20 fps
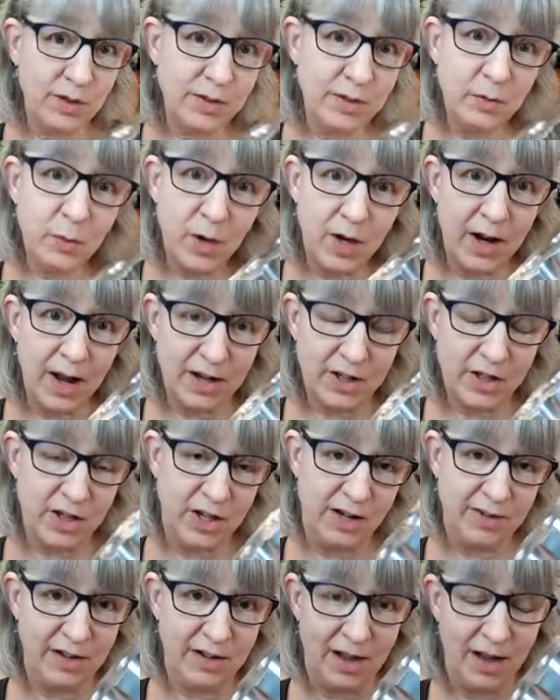this one
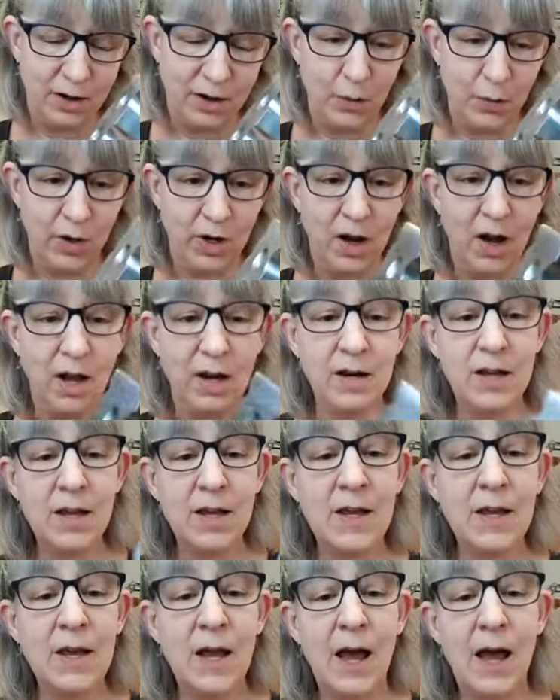actually has a lot going
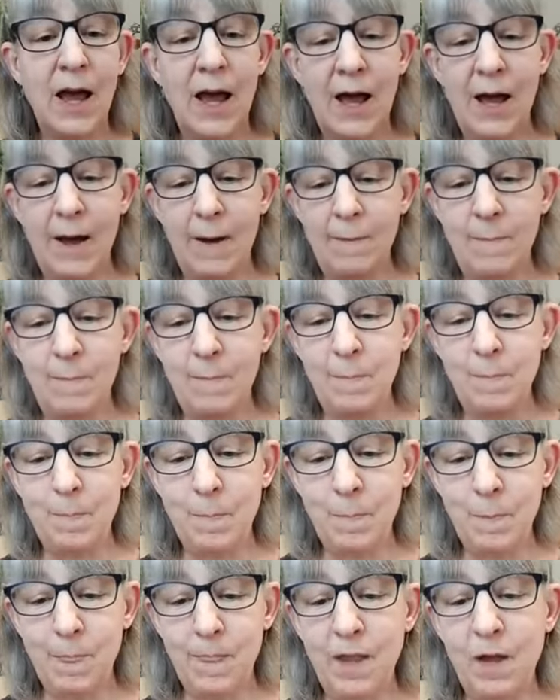on.
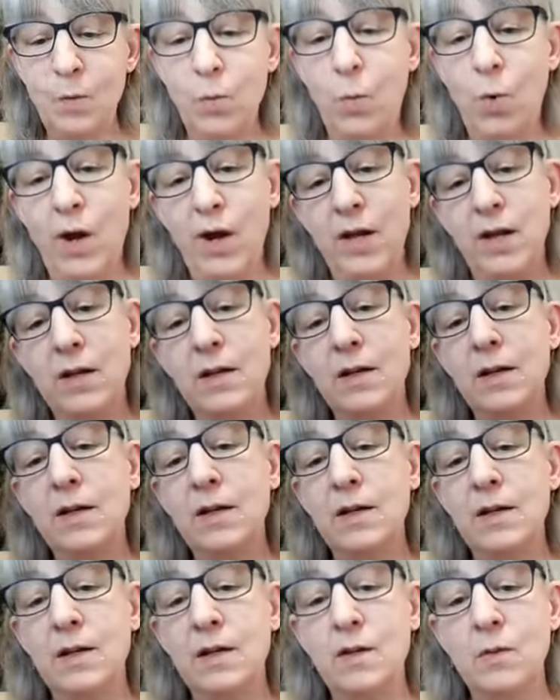
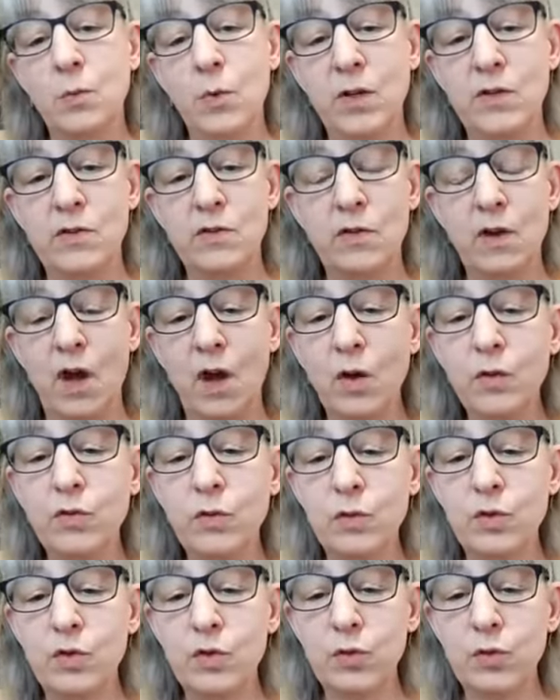What's also